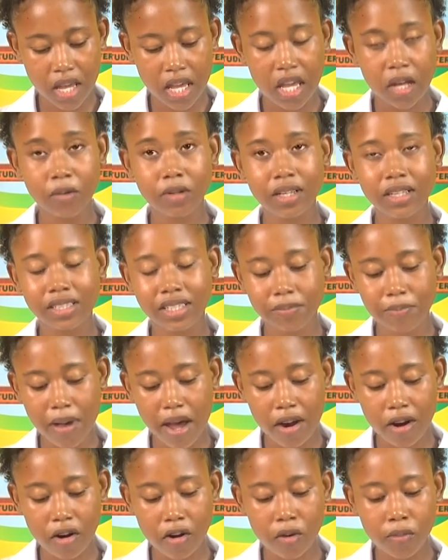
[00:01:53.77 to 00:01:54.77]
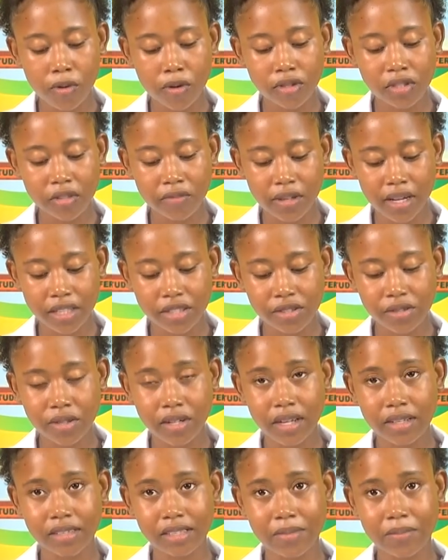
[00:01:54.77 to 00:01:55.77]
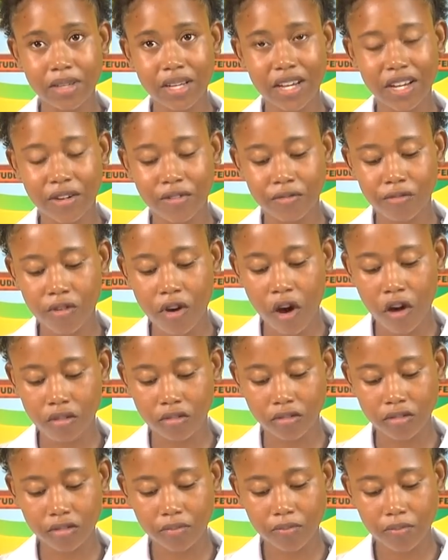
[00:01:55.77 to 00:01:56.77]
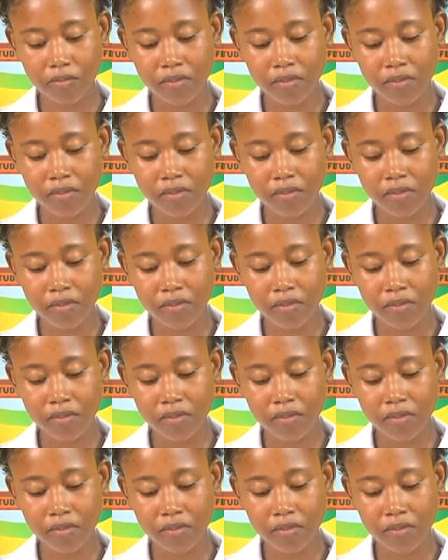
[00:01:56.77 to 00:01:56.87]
it will inspire or motivate students to be involved.